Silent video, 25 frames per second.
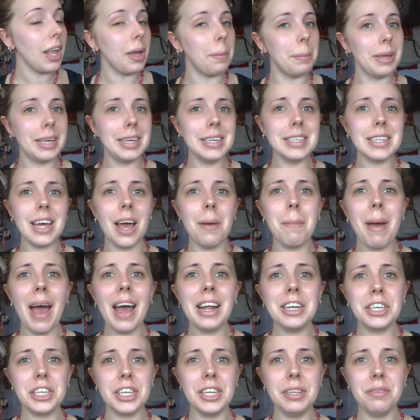because I'm
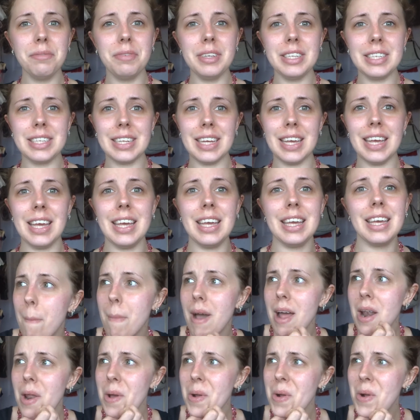actually visiting
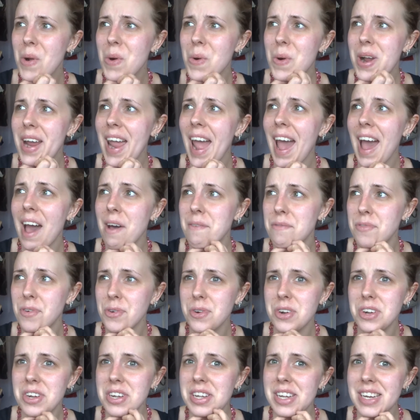my local Kat
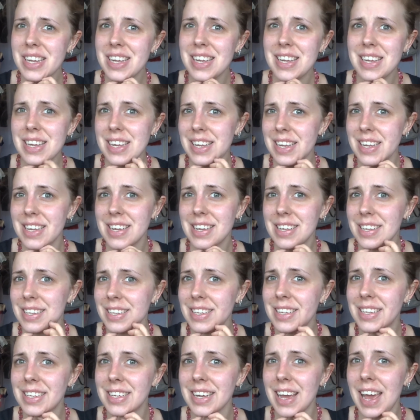Von D
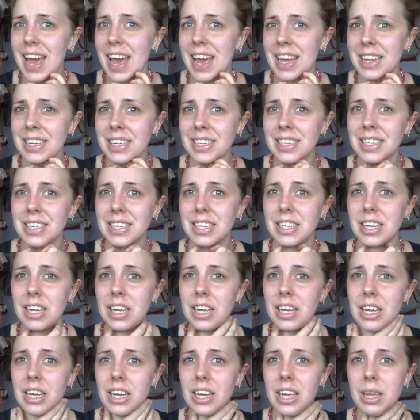stand
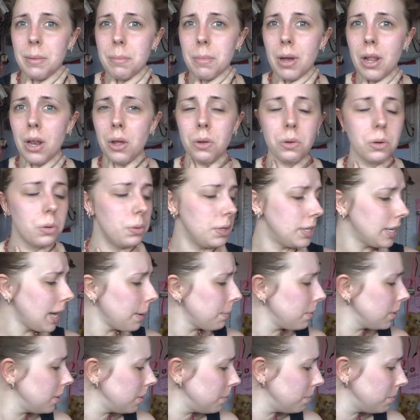in my local
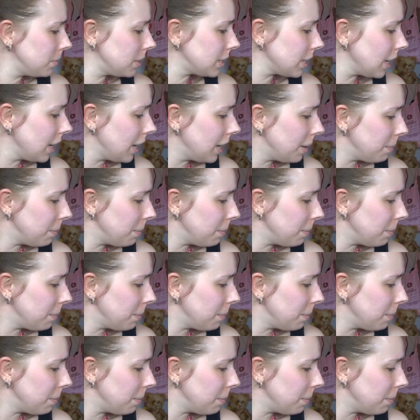Debenhams,